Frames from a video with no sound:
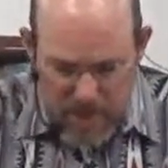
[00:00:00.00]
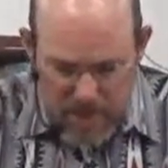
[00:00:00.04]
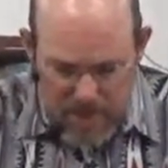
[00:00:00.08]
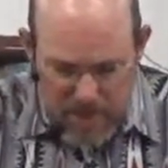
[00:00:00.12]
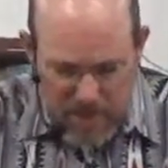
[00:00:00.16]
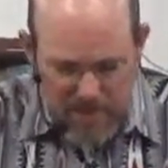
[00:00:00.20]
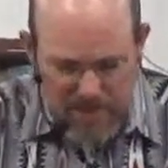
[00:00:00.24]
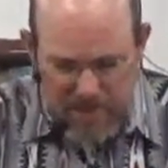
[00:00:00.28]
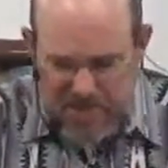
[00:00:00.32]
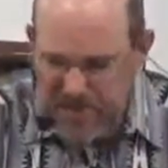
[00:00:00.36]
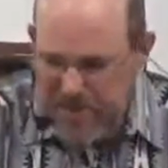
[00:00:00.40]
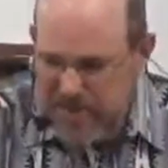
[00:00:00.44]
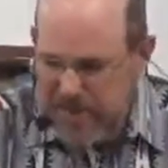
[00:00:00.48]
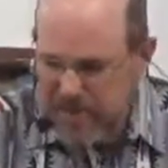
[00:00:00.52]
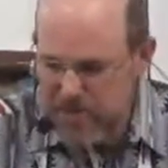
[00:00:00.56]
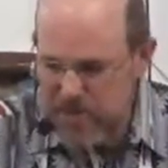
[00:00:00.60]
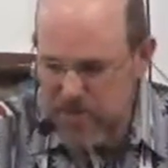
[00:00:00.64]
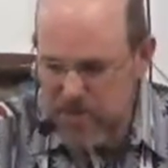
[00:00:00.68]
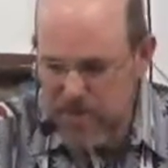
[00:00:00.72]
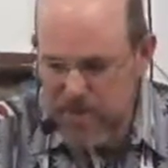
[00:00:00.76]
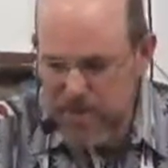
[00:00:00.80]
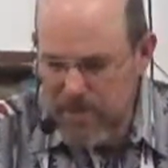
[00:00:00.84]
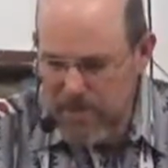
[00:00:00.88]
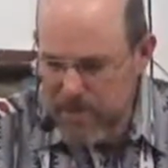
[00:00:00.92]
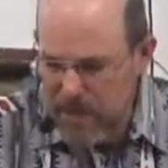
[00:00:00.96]
Just admit
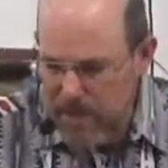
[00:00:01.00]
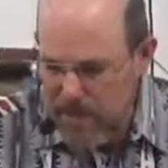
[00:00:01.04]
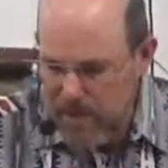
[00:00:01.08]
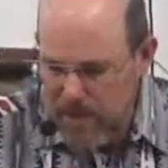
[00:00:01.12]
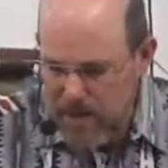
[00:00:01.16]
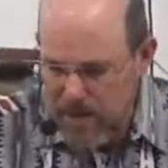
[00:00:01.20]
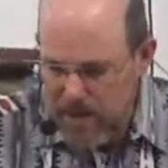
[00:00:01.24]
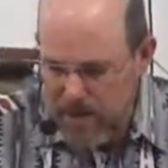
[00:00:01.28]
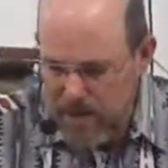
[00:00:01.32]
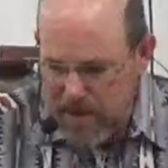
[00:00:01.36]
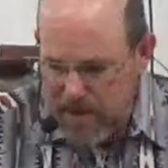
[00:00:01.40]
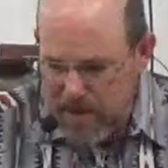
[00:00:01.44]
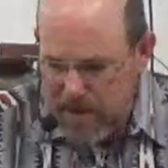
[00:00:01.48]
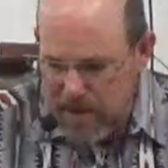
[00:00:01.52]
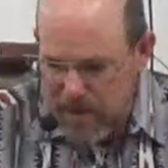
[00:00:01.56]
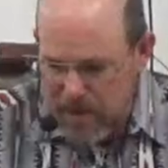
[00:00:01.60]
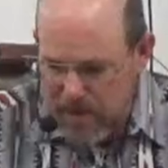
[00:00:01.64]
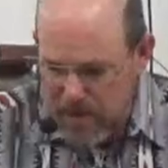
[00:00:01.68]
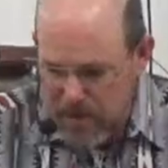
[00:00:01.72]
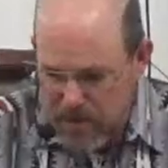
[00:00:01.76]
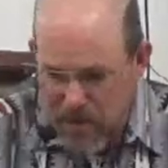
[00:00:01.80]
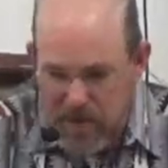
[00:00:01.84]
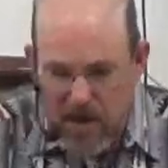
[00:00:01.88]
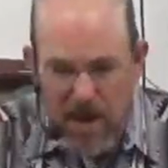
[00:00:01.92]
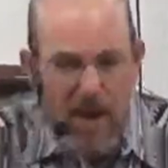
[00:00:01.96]
to
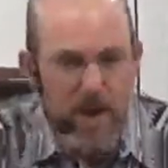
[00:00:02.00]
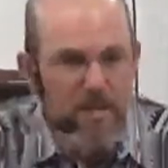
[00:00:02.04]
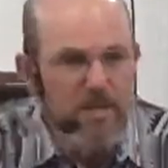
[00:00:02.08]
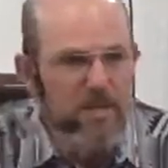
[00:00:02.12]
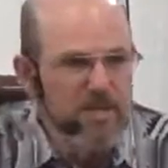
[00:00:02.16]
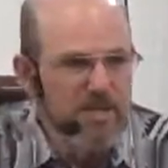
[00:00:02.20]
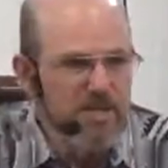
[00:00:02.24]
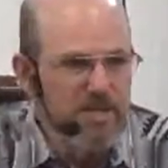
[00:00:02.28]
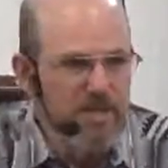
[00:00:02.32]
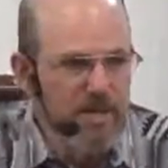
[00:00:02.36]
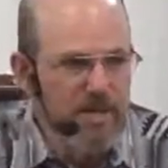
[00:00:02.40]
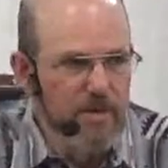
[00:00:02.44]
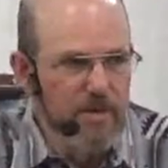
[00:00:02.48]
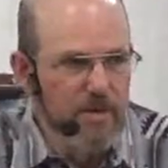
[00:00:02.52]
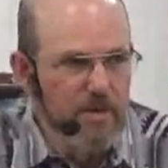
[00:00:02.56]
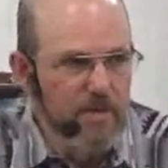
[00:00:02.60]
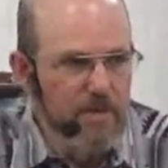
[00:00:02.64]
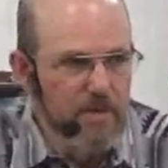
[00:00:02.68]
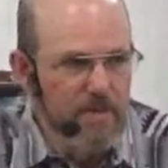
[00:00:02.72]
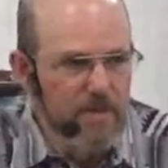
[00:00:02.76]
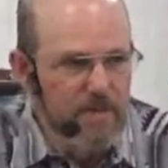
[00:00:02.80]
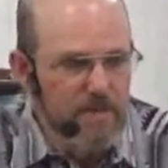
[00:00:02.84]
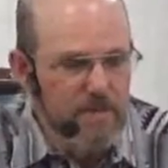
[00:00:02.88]
Him, Lord, I'm a sinner.